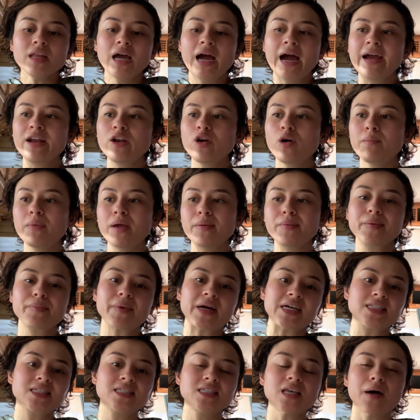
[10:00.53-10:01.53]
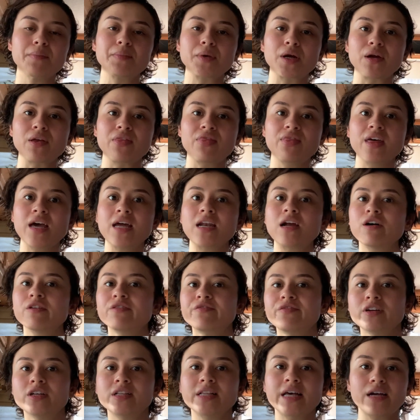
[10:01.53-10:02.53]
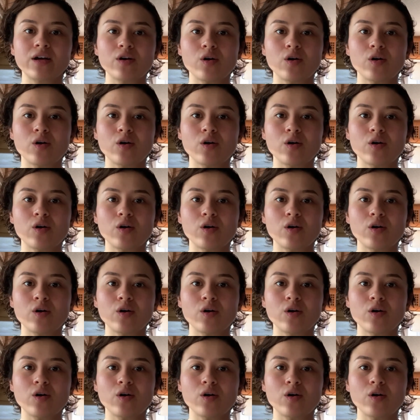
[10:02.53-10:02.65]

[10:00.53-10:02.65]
I know maybe by summer, then I'll feel like